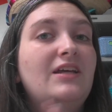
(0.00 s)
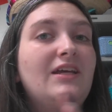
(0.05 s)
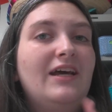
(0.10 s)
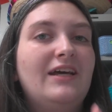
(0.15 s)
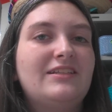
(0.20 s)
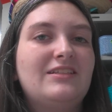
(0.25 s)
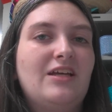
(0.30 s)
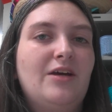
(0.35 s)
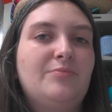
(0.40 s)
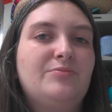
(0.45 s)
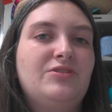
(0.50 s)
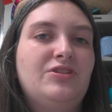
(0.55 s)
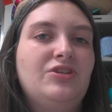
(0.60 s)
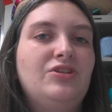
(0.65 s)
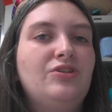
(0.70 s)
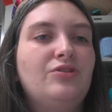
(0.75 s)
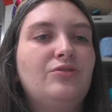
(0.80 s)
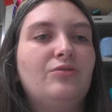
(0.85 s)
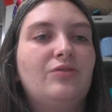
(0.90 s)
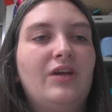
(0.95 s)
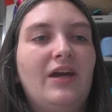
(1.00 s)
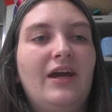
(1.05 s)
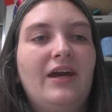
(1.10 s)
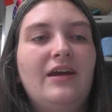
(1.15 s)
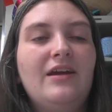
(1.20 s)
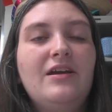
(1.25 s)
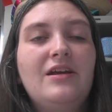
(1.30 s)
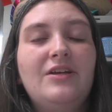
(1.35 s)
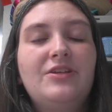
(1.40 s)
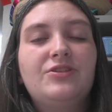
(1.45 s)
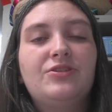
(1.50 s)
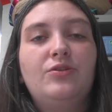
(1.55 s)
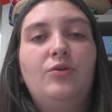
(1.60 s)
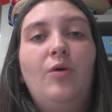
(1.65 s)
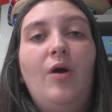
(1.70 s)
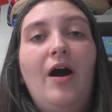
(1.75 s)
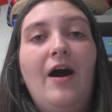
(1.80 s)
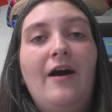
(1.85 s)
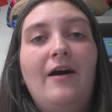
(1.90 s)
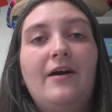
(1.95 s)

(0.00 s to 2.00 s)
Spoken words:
That's up to you, okay? So